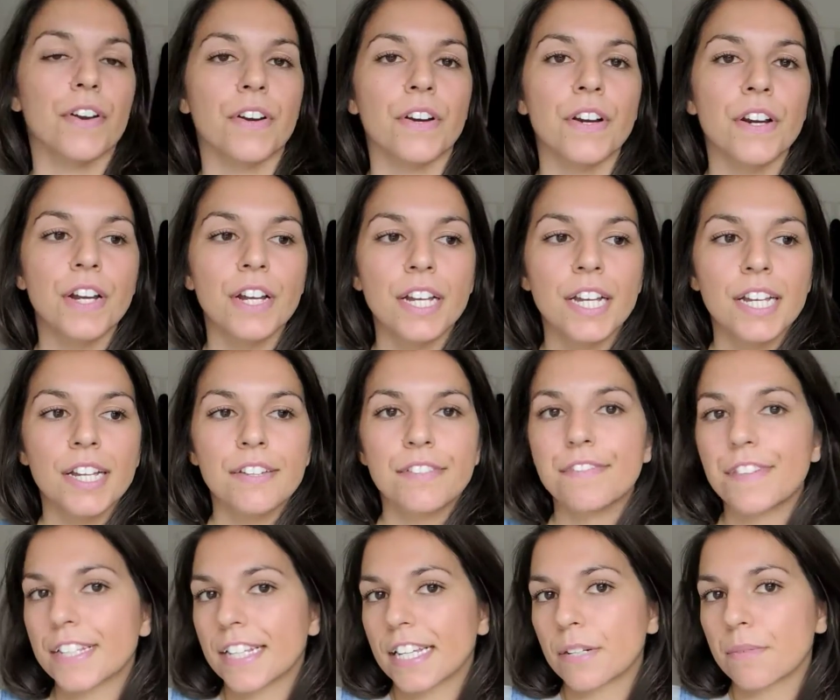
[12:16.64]
They're
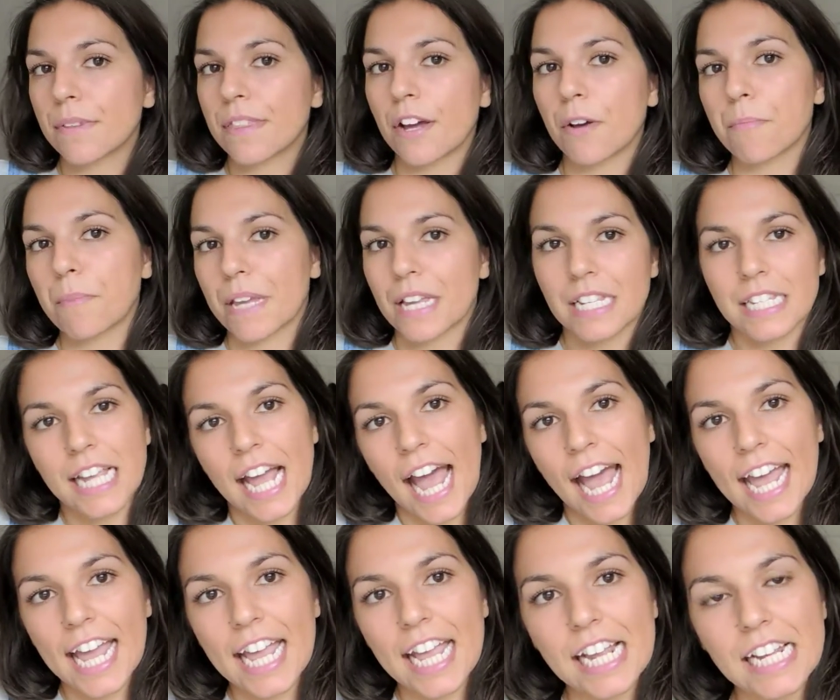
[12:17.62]
fitted without being
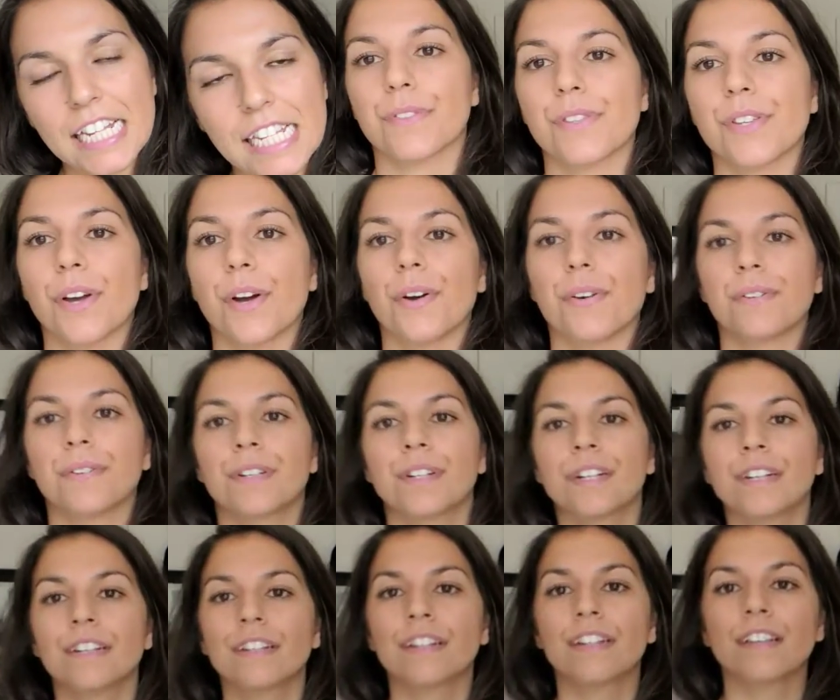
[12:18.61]
tight, so
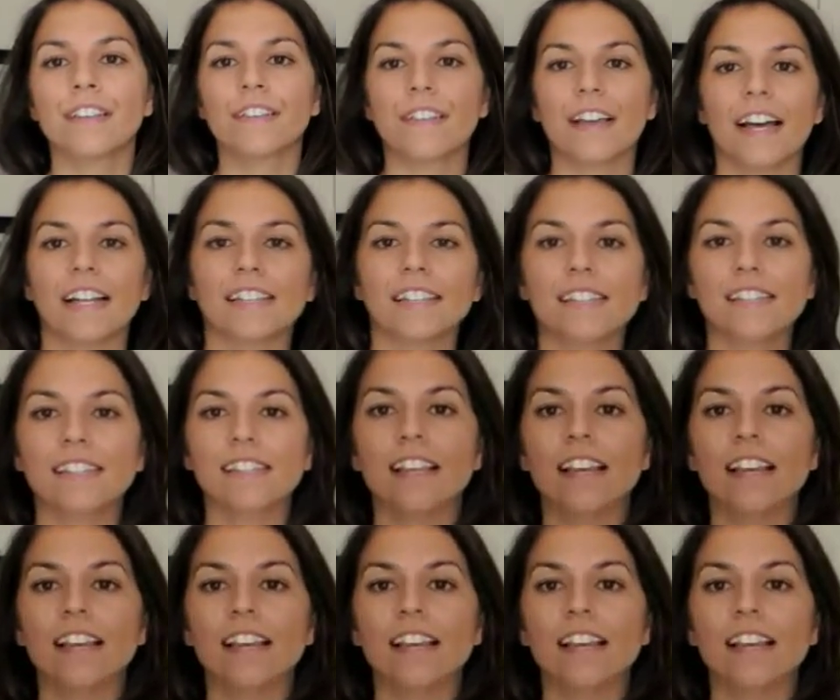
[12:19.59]
that's